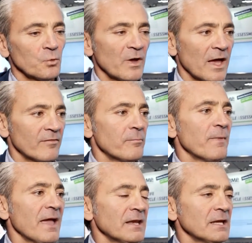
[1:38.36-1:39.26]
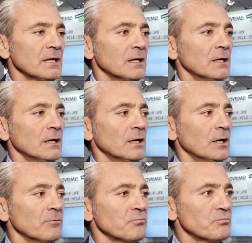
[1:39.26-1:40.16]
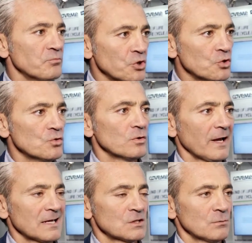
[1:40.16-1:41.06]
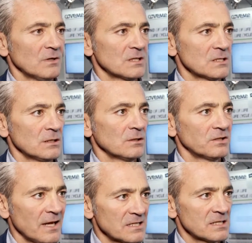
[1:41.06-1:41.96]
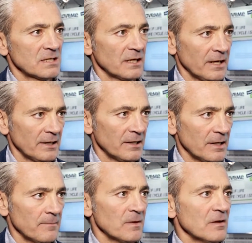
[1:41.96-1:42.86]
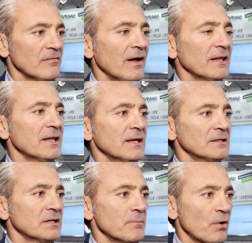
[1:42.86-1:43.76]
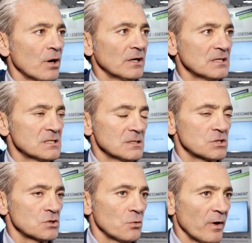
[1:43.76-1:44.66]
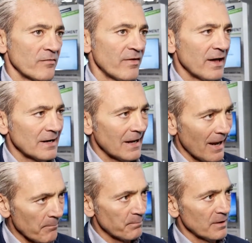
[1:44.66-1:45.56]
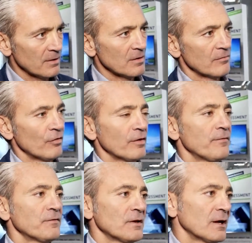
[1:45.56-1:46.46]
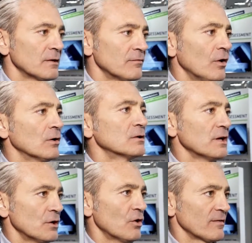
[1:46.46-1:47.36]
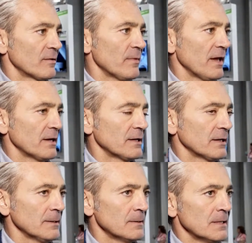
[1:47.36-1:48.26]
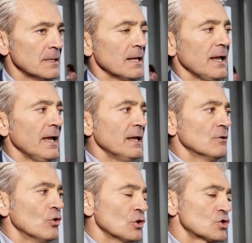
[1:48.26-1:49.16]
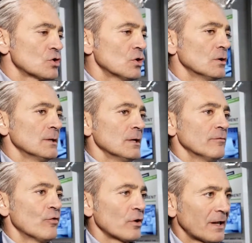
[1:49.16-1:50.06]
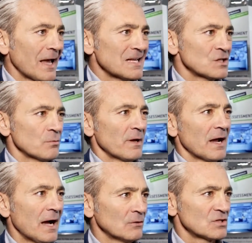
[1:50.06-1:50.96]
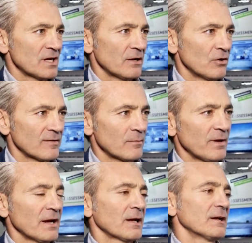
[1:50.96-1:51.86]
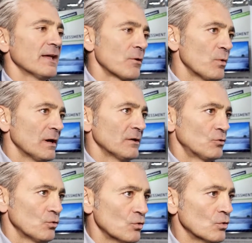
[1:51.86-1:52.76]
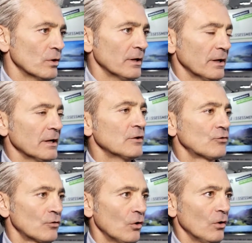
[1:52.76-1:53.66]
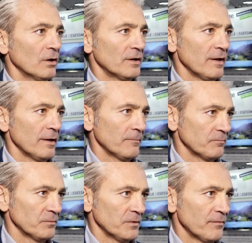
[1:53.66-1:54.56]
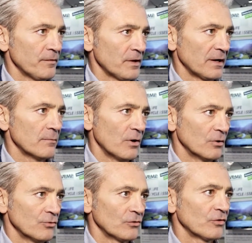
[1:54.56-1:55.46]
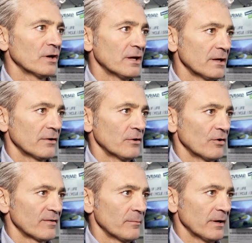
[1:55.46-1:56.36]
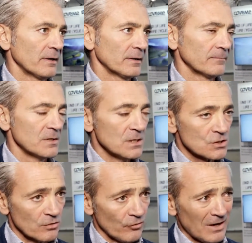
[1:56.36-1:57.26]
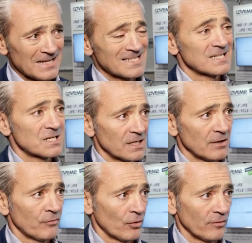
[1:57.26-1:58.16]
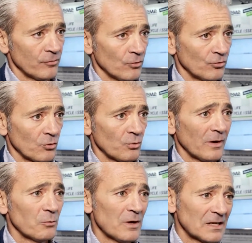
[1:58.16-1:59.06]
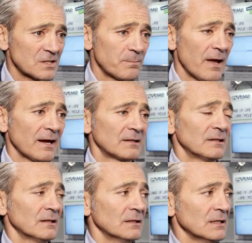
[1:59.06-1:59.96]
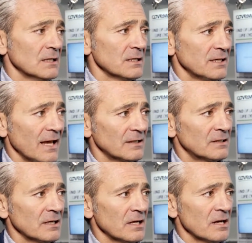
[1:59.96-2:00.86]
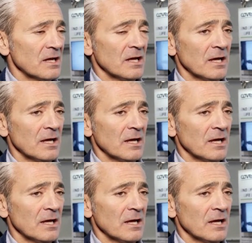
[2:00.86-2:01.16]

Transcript: we have many new customers testing and validating the products. So we are very happy for the 1500 volt in North America, and also for a customer outside North America that are willing to install the 1500 modules here in North America. So for us, it's key for the future. We expect that in